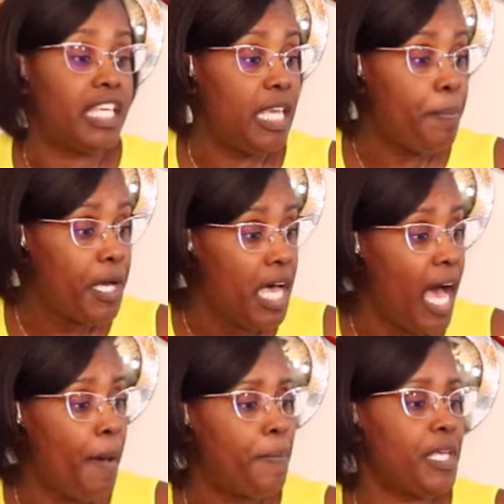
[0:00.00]
Keep a
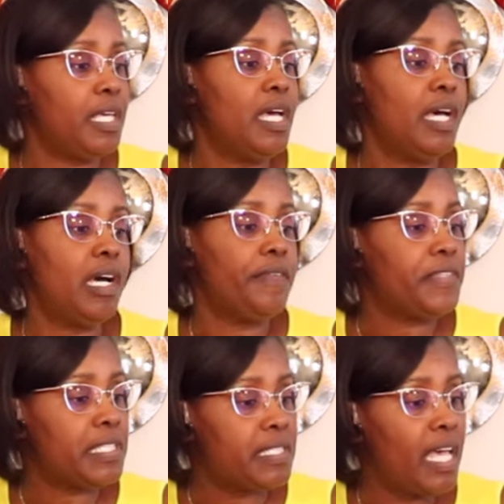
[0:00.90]
copy
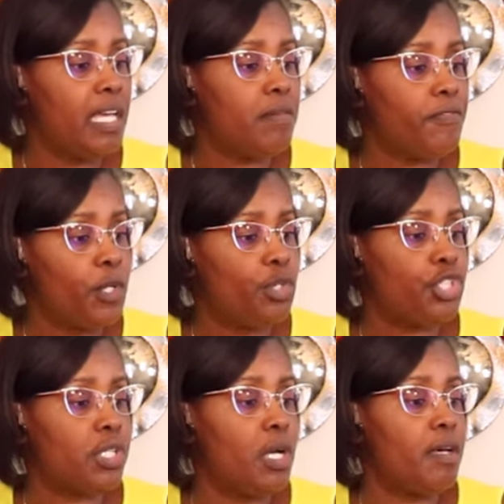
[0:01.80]
of the signed
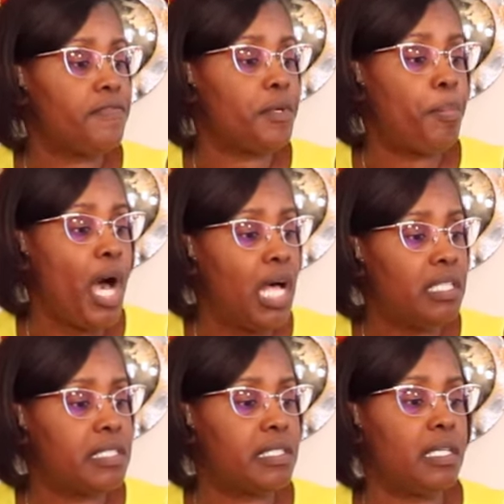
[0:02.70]
version of the
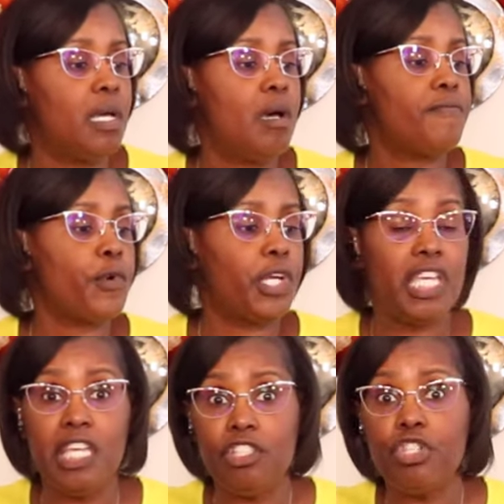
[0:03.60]
policy
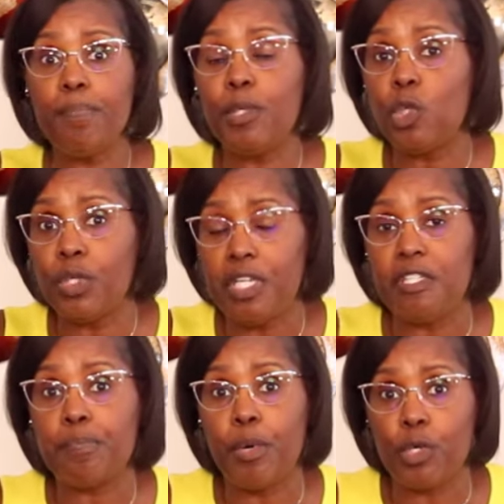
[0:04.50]
for each
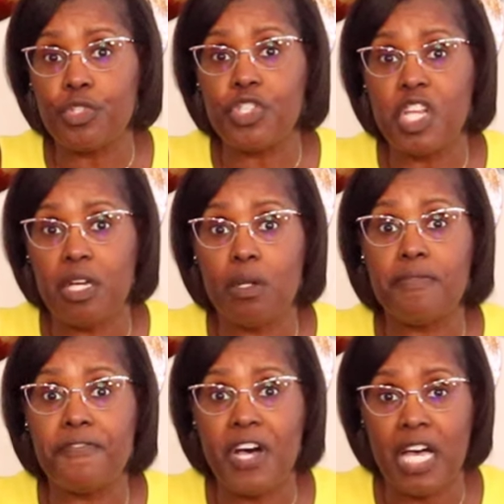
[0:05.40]
employee's
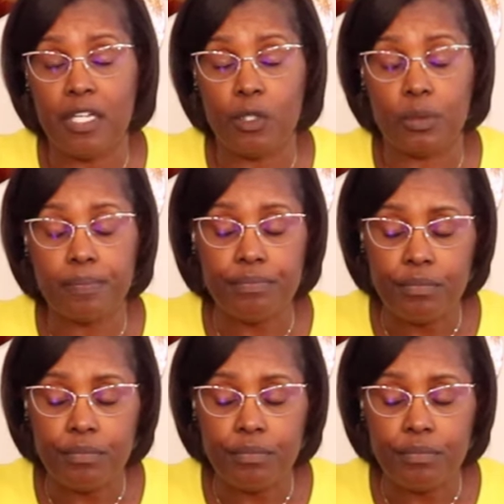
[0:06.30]
personnel file.